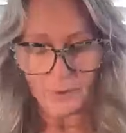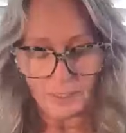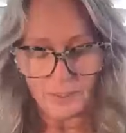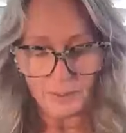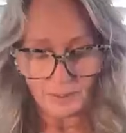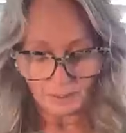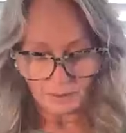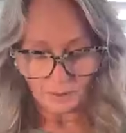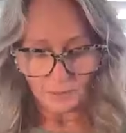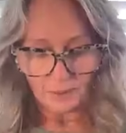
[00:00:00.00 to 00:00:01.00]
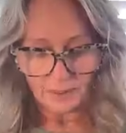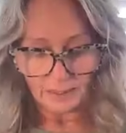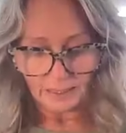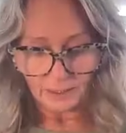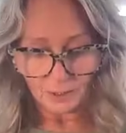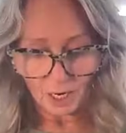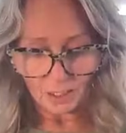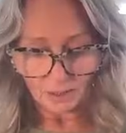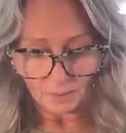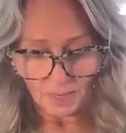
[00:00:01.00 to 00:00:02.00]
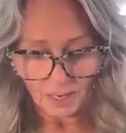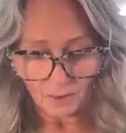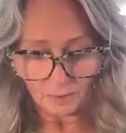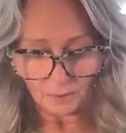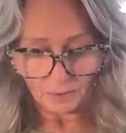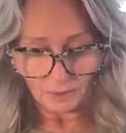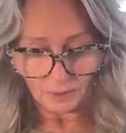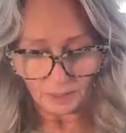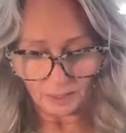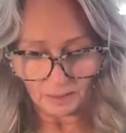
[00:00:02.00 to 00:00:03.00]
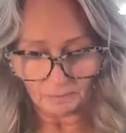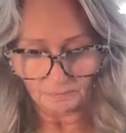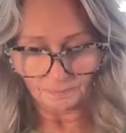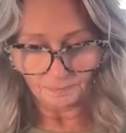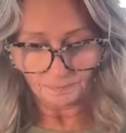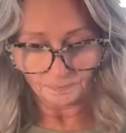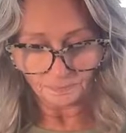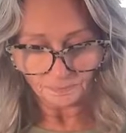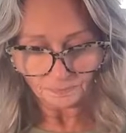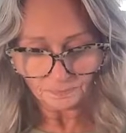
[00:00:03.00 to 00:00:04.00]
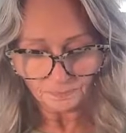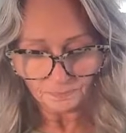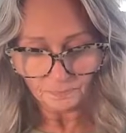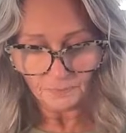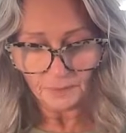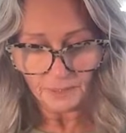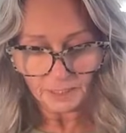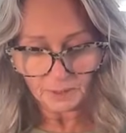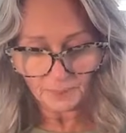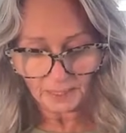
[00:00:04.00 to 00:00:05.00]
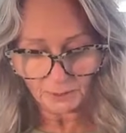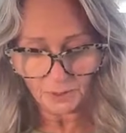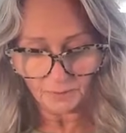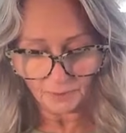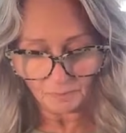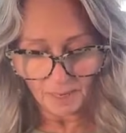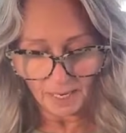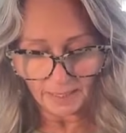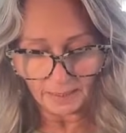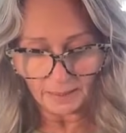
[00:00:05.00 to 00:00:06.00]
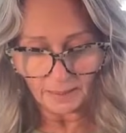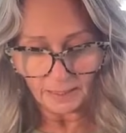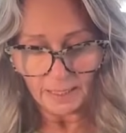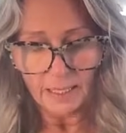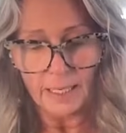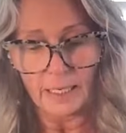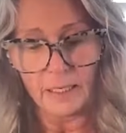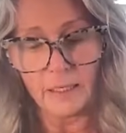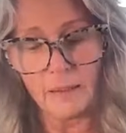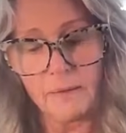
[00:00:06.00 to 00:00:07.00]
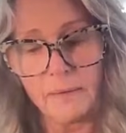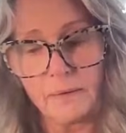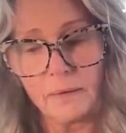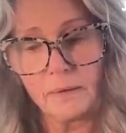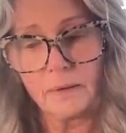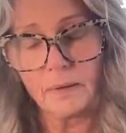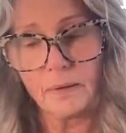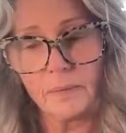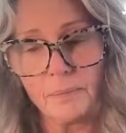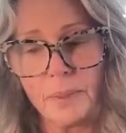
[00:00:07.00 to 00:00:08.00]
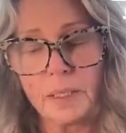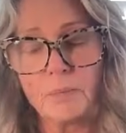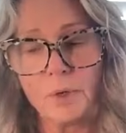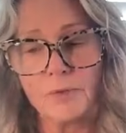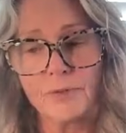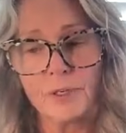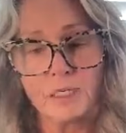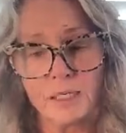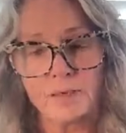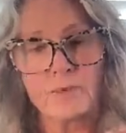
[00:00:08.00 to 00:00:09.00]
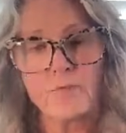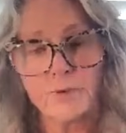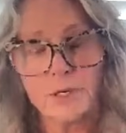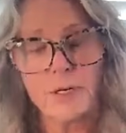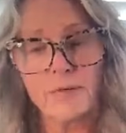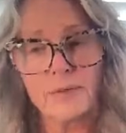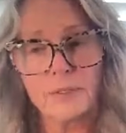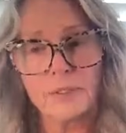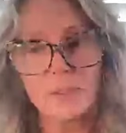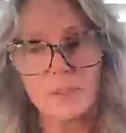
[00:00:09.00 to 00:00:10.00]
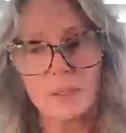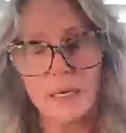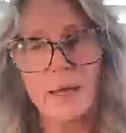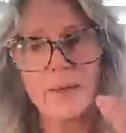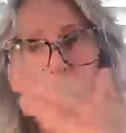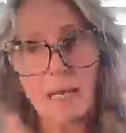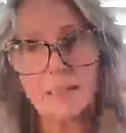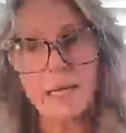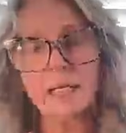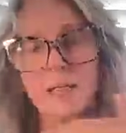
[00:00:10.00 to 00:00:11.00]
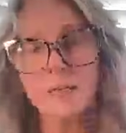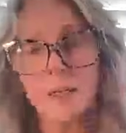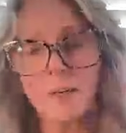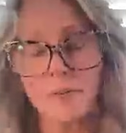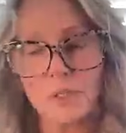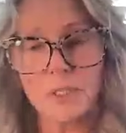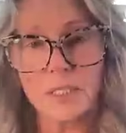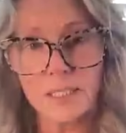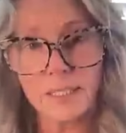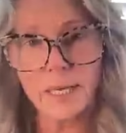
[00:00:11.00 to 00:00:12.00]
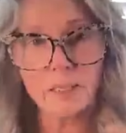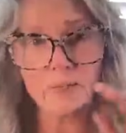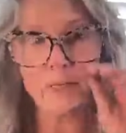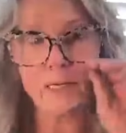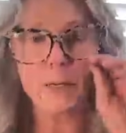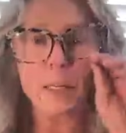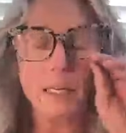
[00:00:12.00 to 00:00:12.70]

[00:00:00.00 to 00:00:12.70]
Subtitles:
there is, when he talks about the expansion of your mind and being more freer on that side of the veil versus this side of the veil,